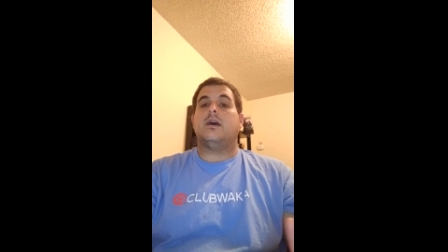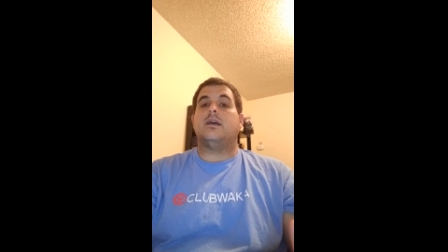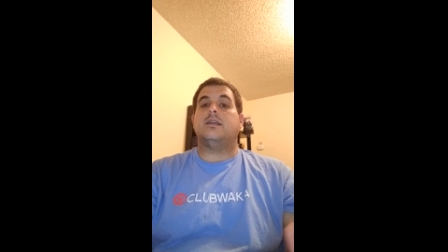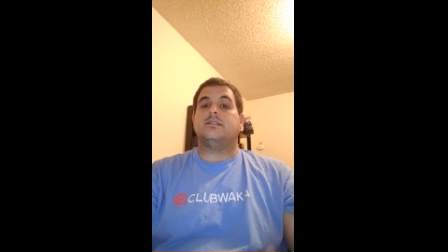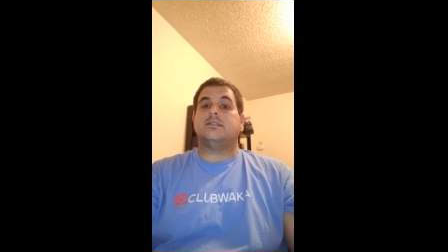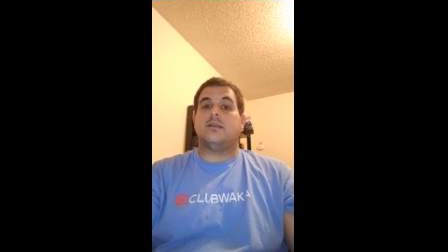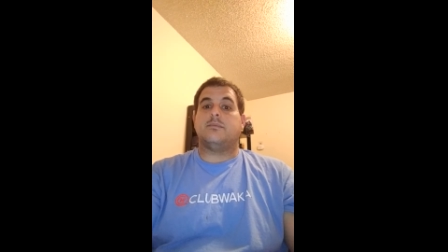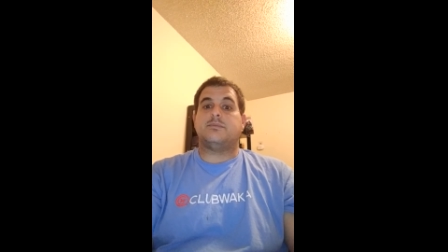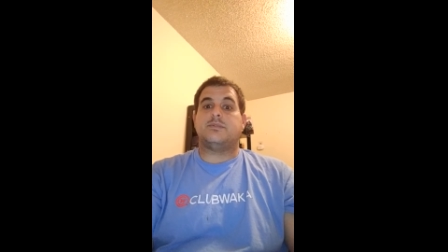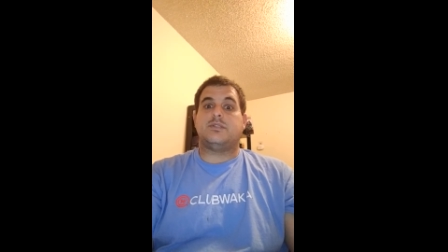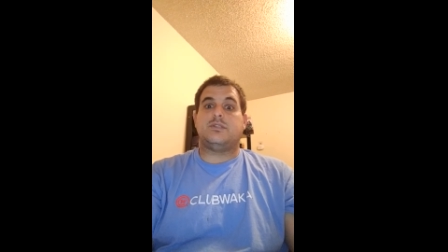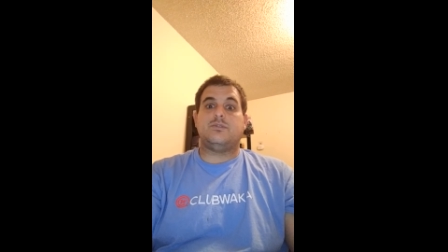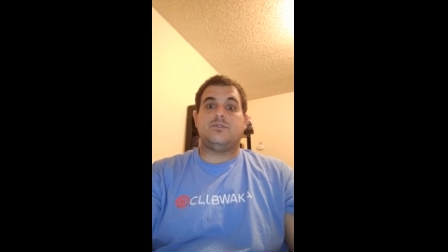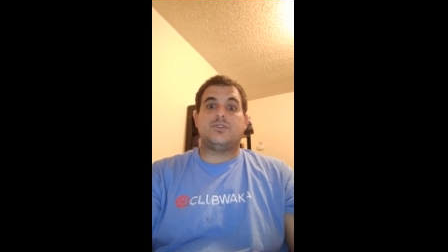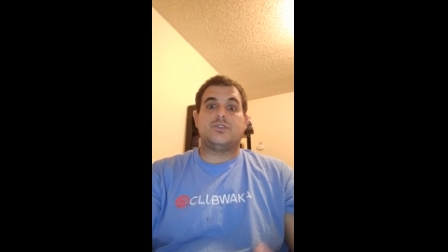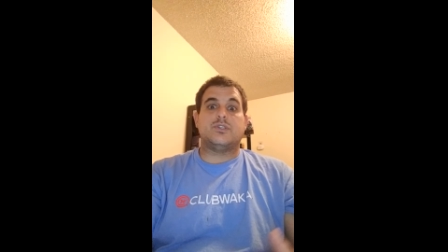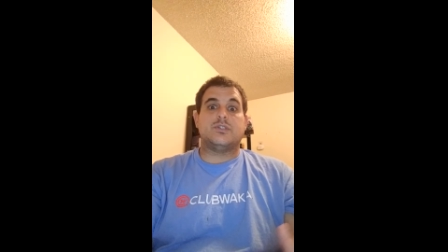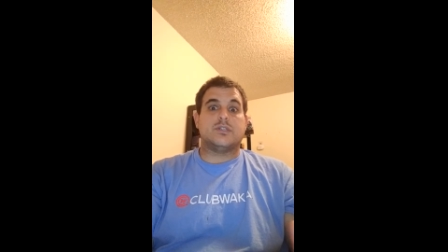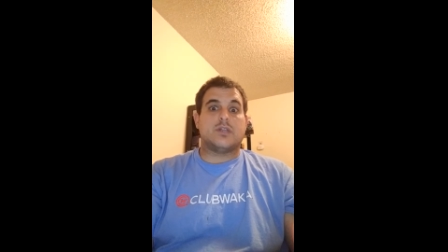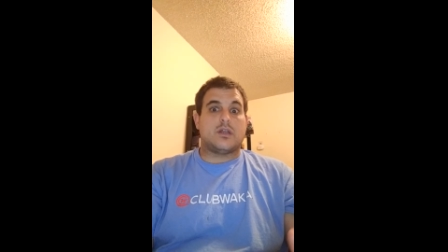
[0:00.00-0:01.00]

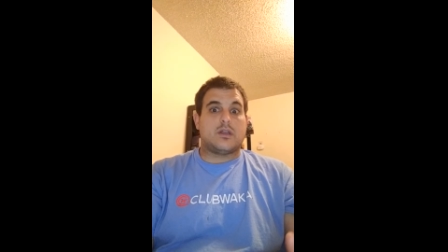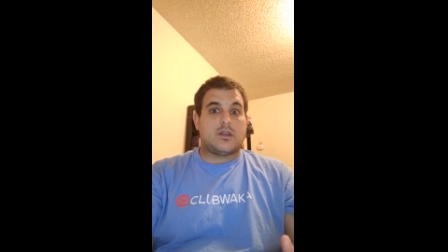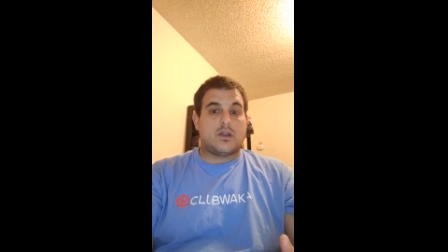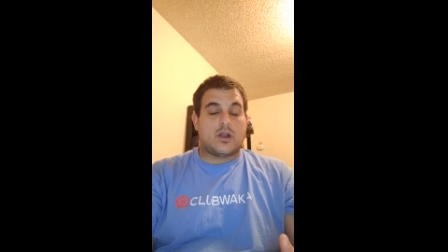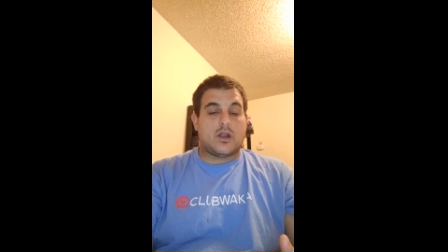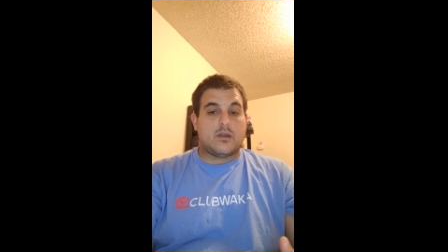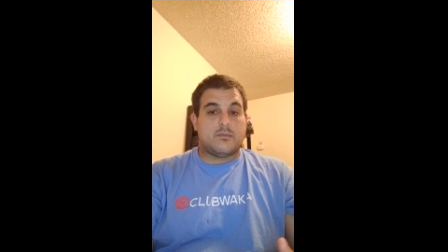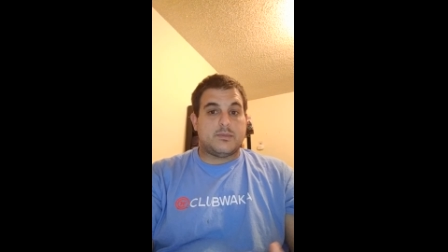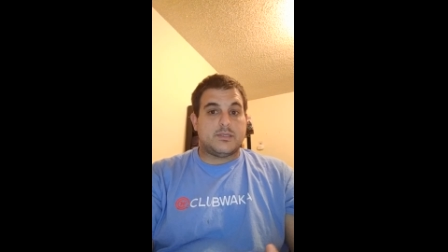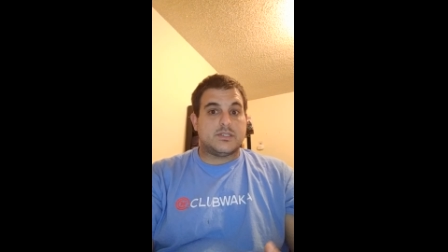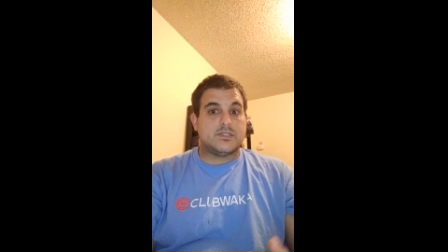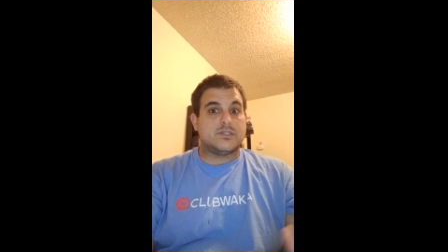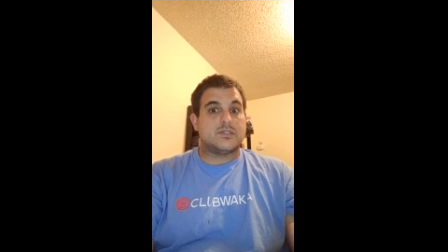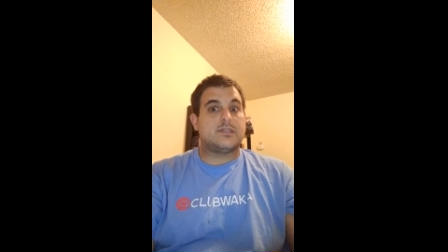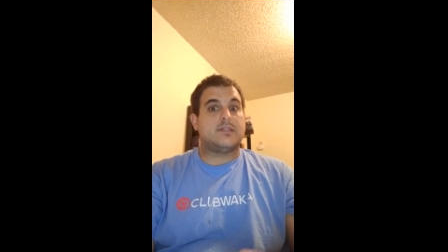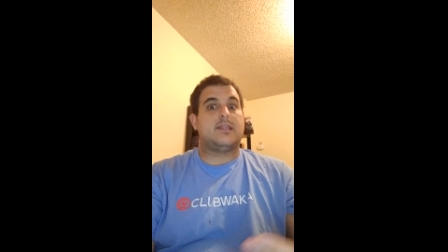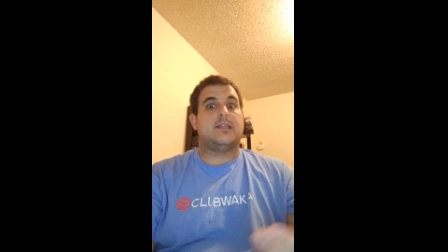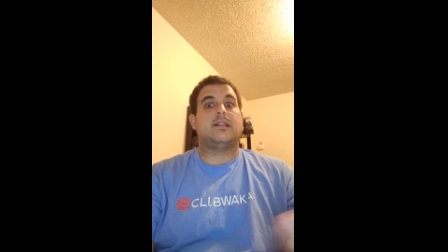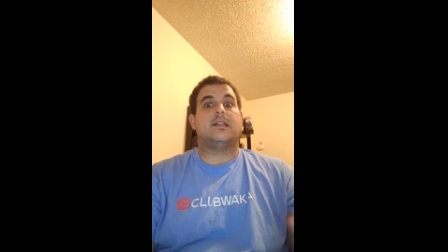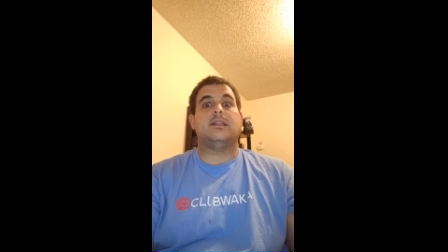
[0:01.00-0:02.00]
substitutions on
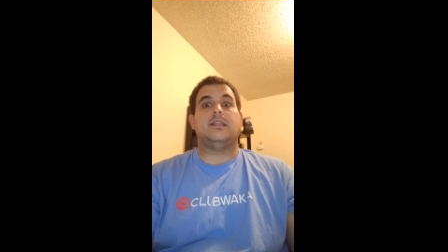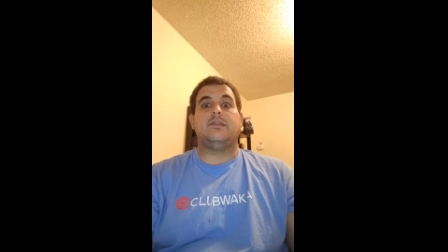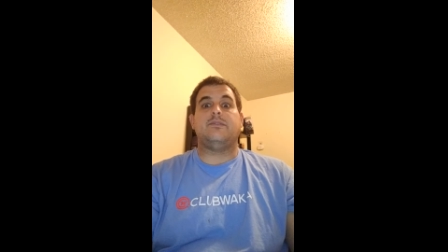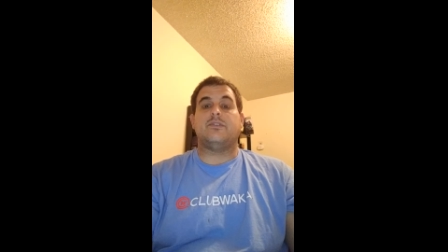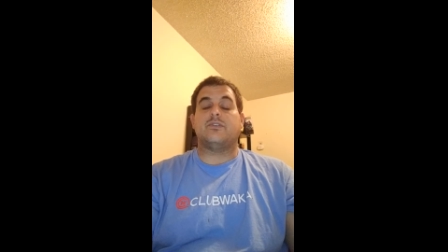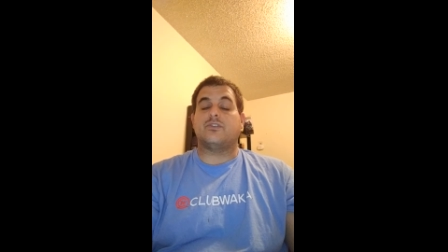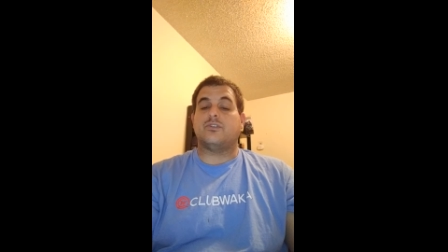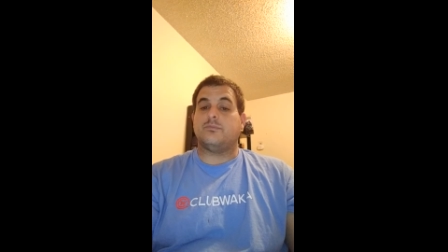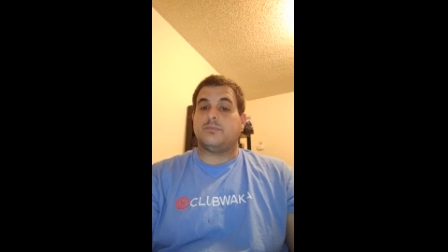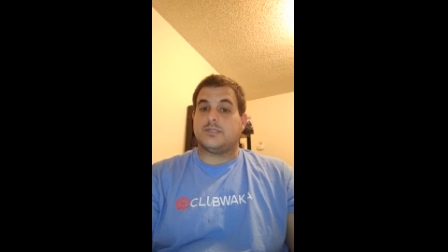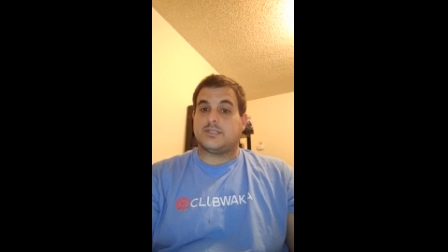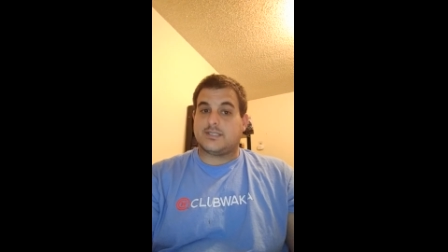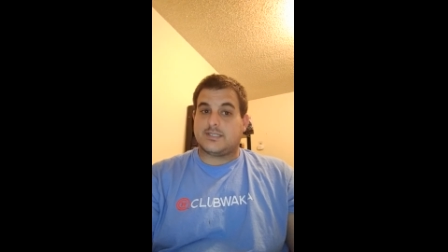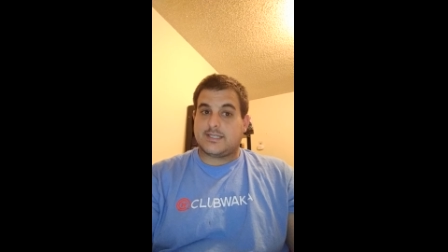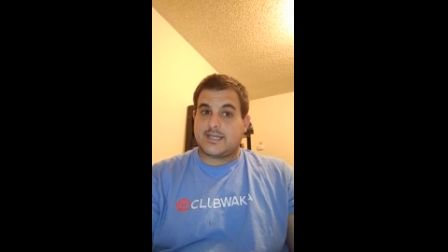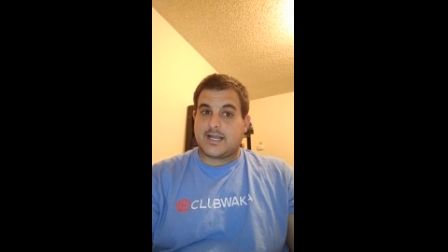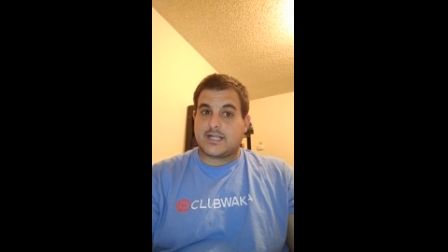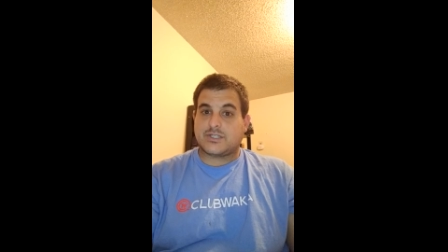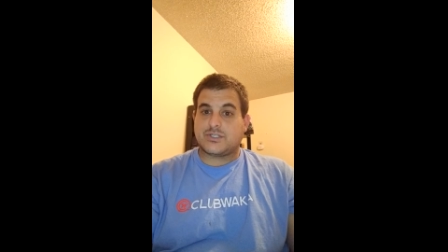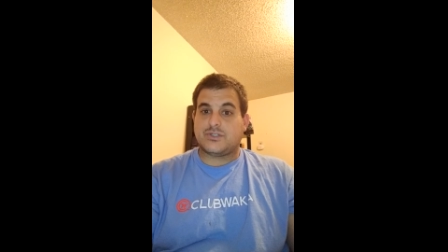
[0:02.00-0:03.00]
carbons that the leaving group is
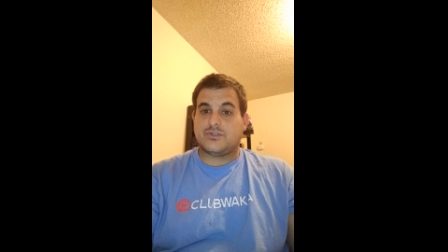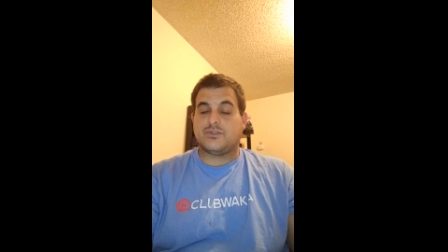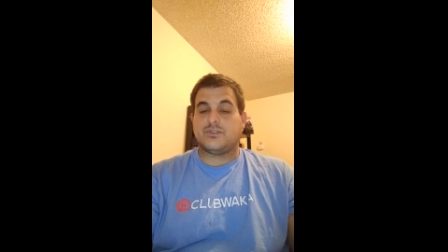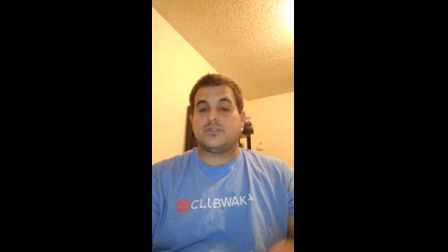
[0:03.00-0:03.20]
attached to.